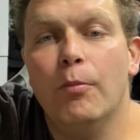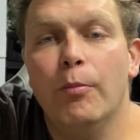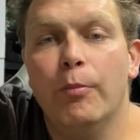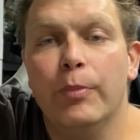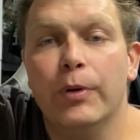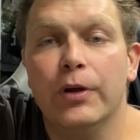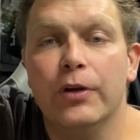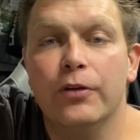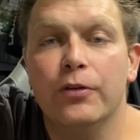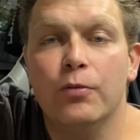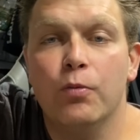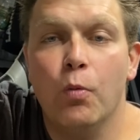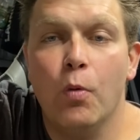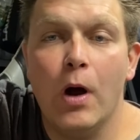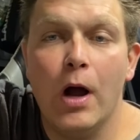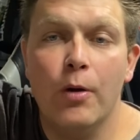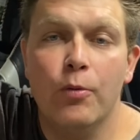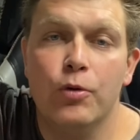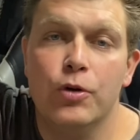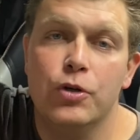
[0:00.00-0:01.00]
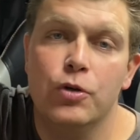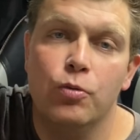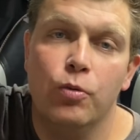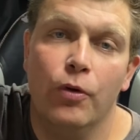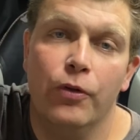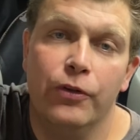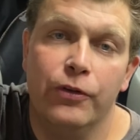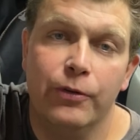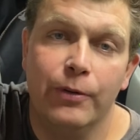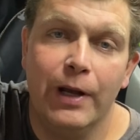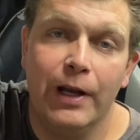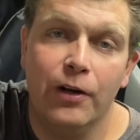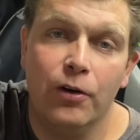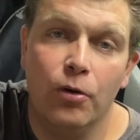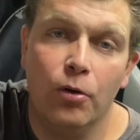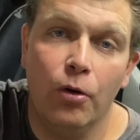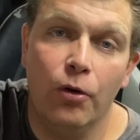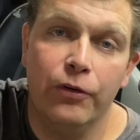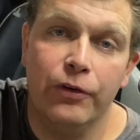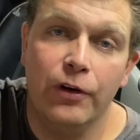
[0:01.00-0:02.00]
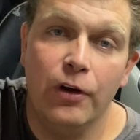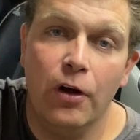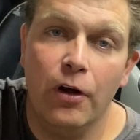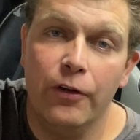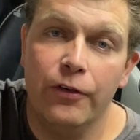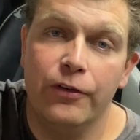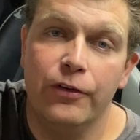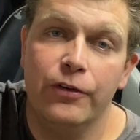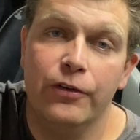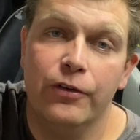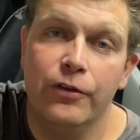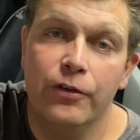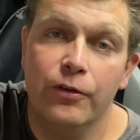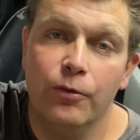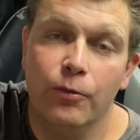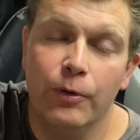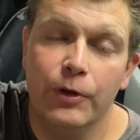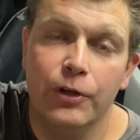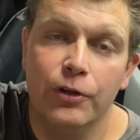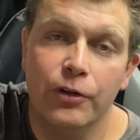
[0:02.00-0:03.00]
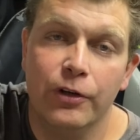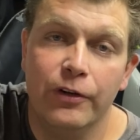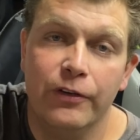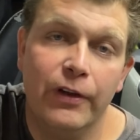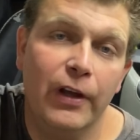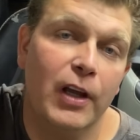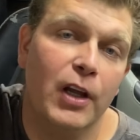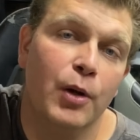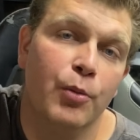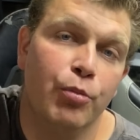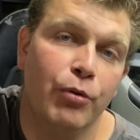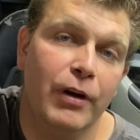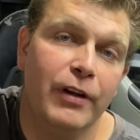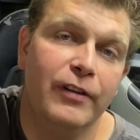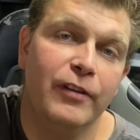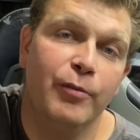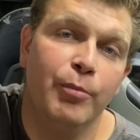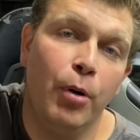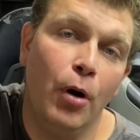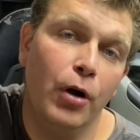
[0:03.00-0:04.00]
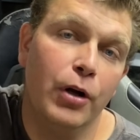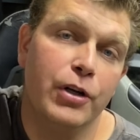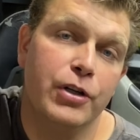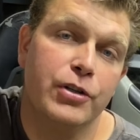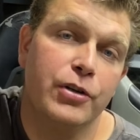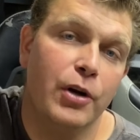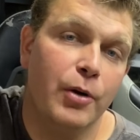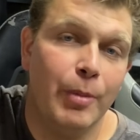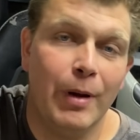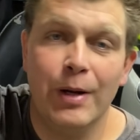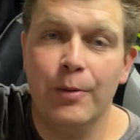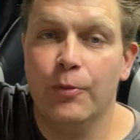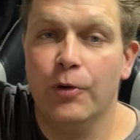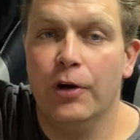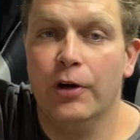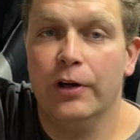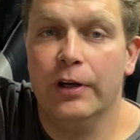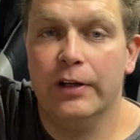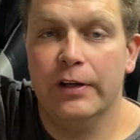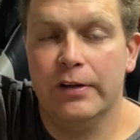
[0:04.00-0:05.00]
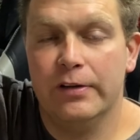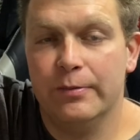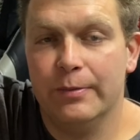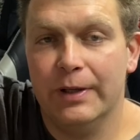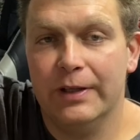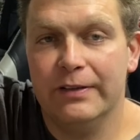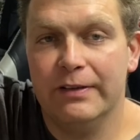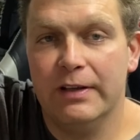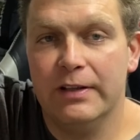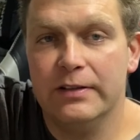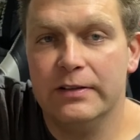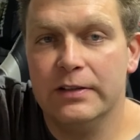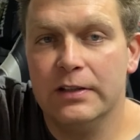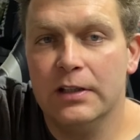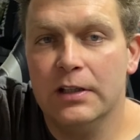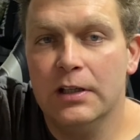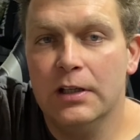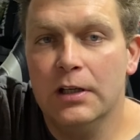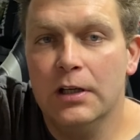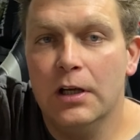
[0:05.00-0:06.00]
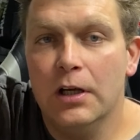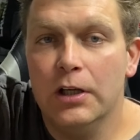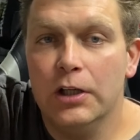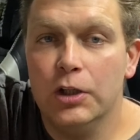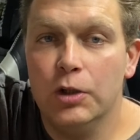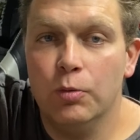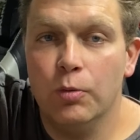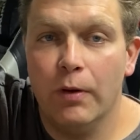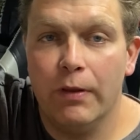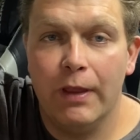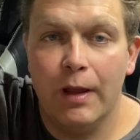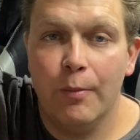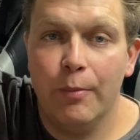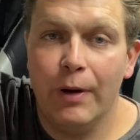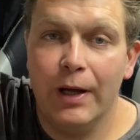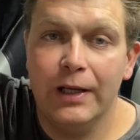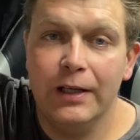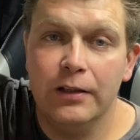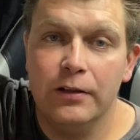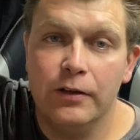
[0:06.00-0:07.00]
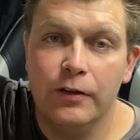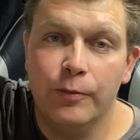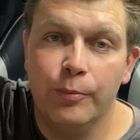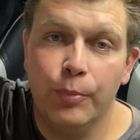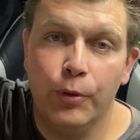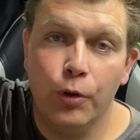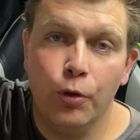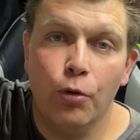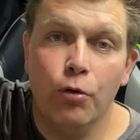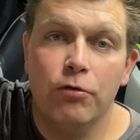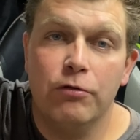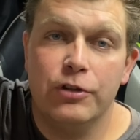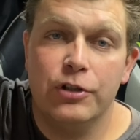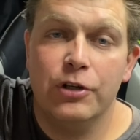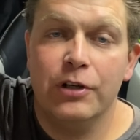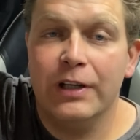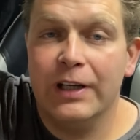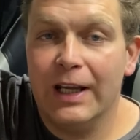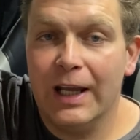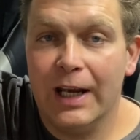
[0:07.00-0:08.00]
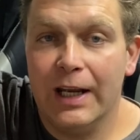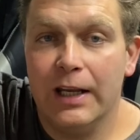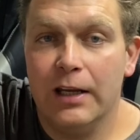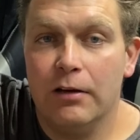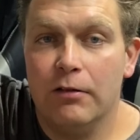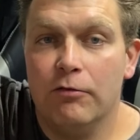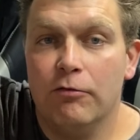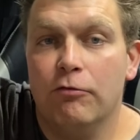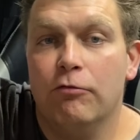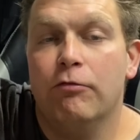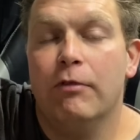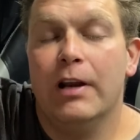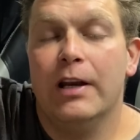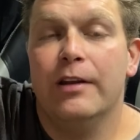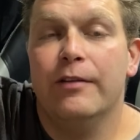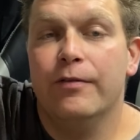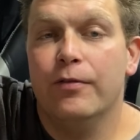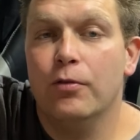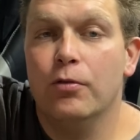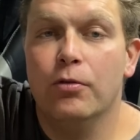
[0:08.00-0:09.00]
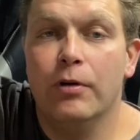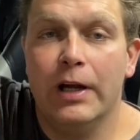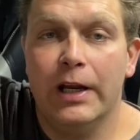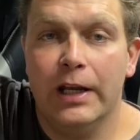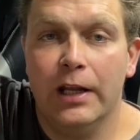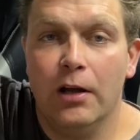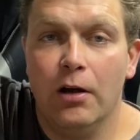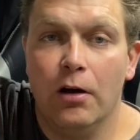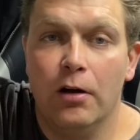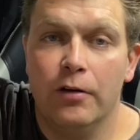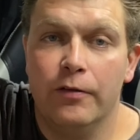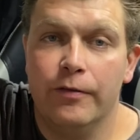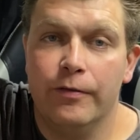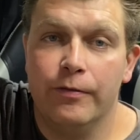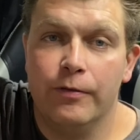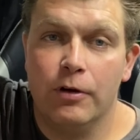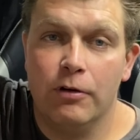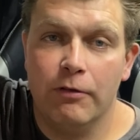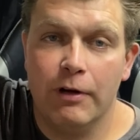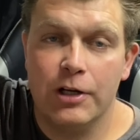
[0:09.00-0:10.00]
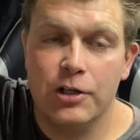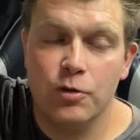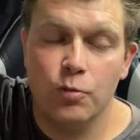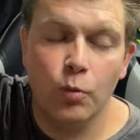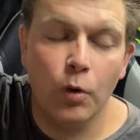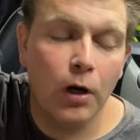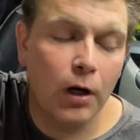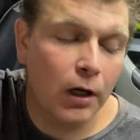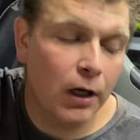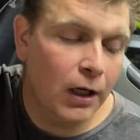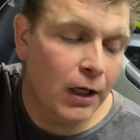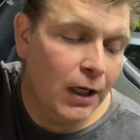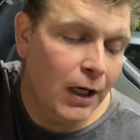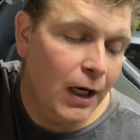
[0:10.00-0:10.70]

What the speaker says: Because why would you want to add gloss enhancers when you're going to take an abrasive polish to the paintwork? It doesn't make sense. You want that paint as pure as you can get it, ready for any kind of correction work.